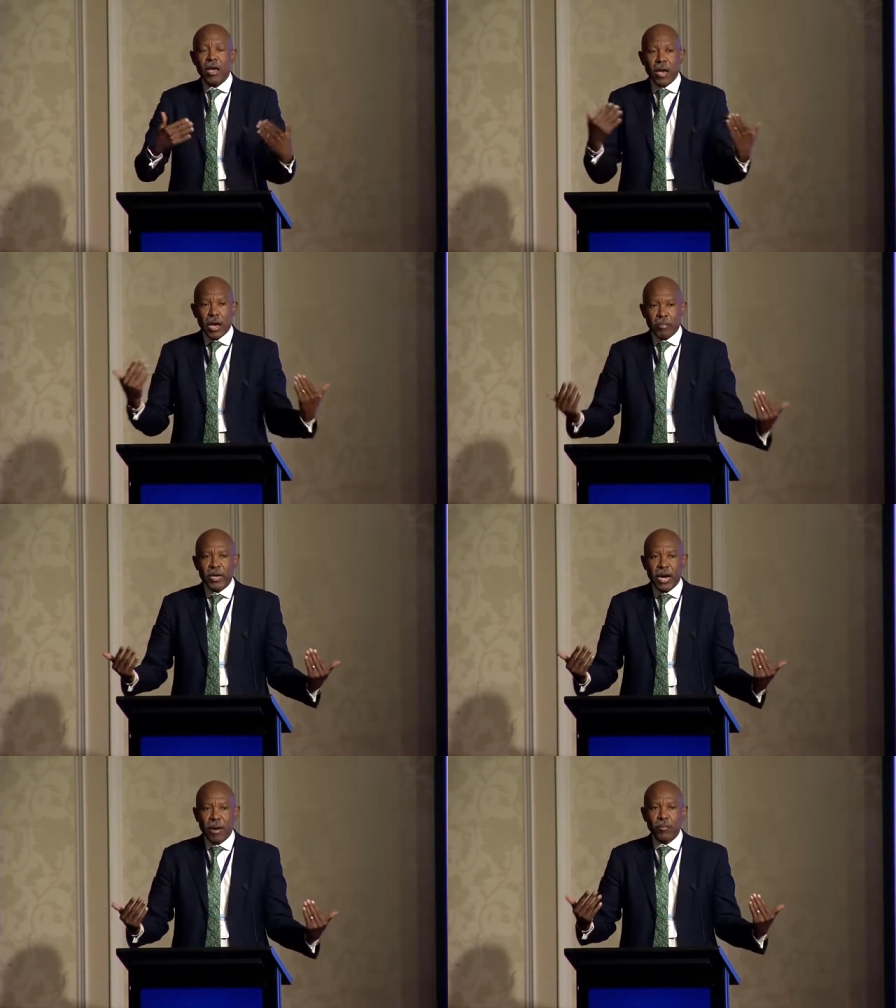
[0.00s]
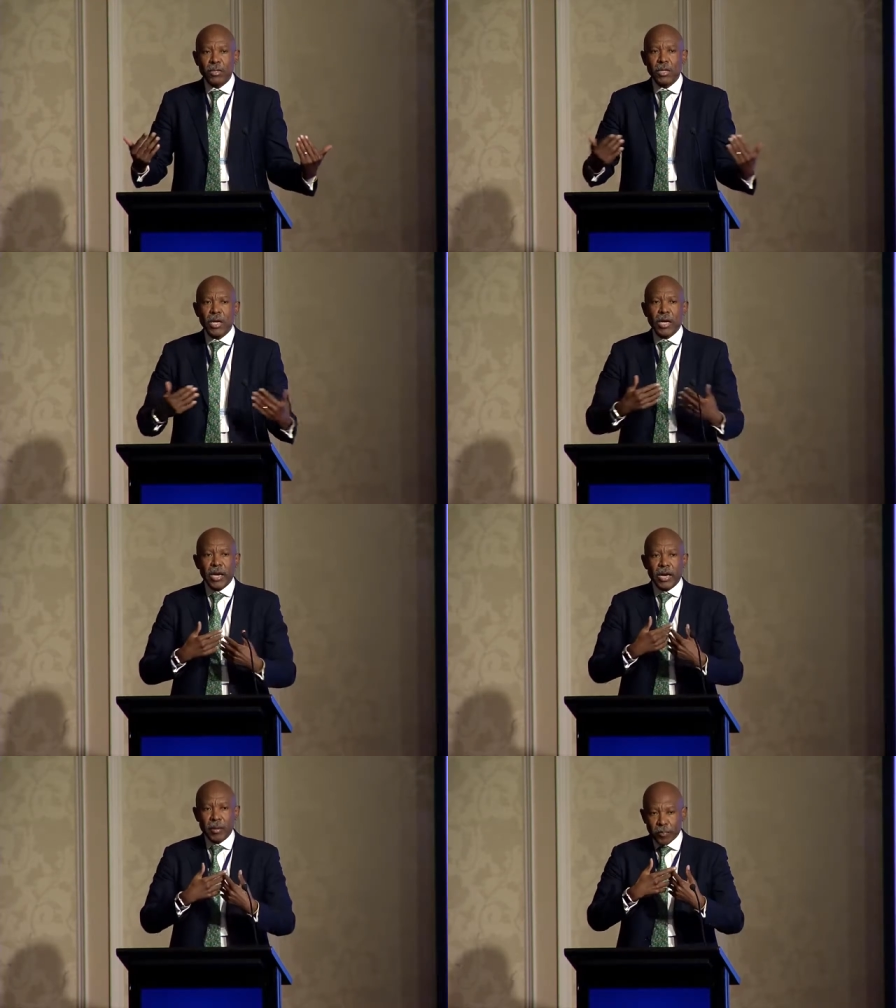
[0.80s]
uh, becomes
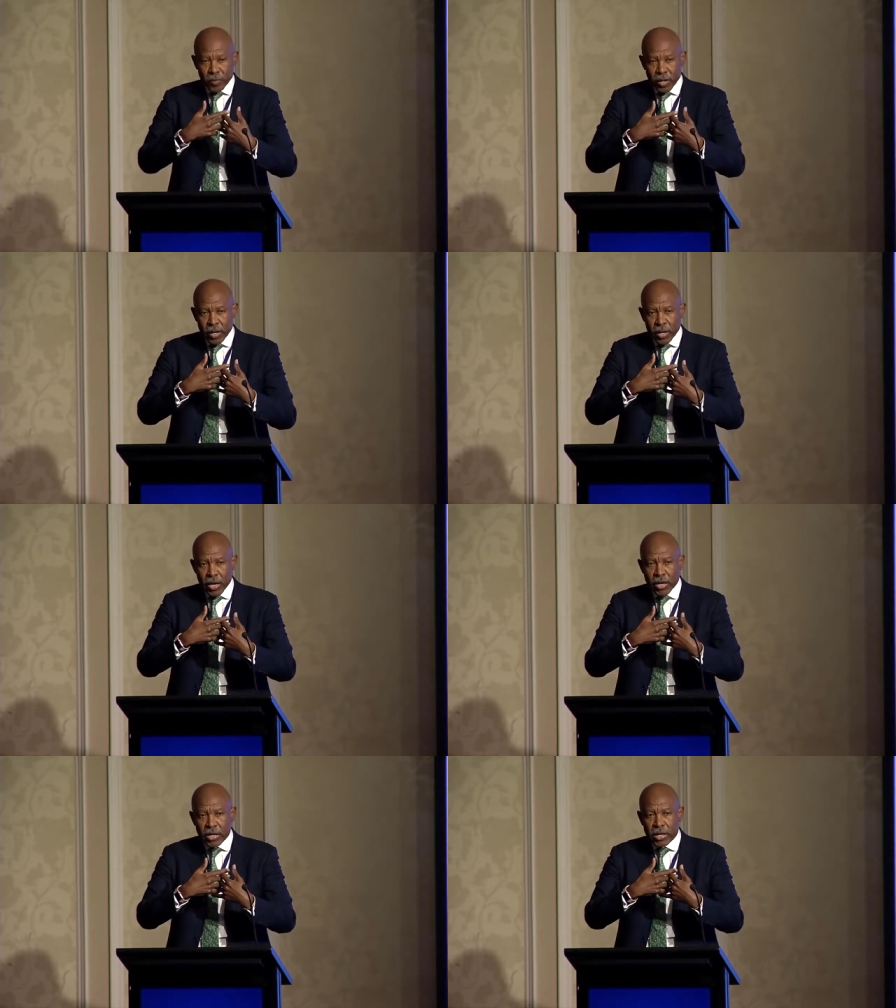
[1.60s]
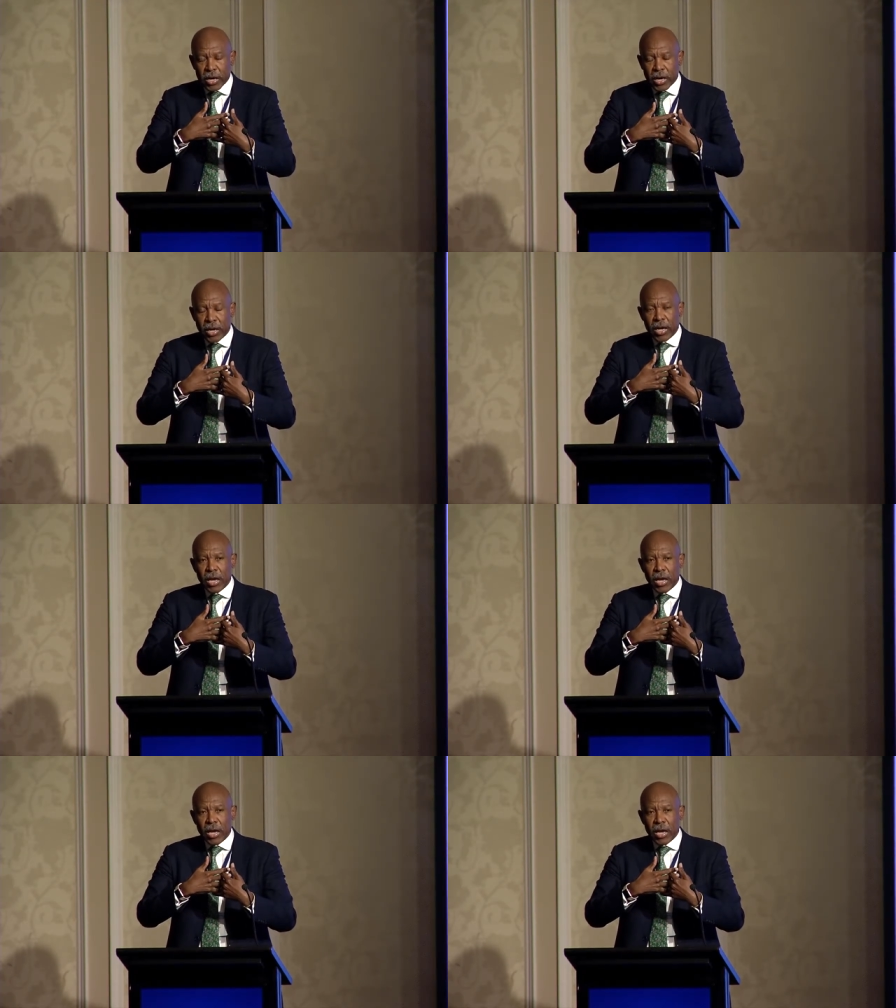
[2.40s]
um, a, uh,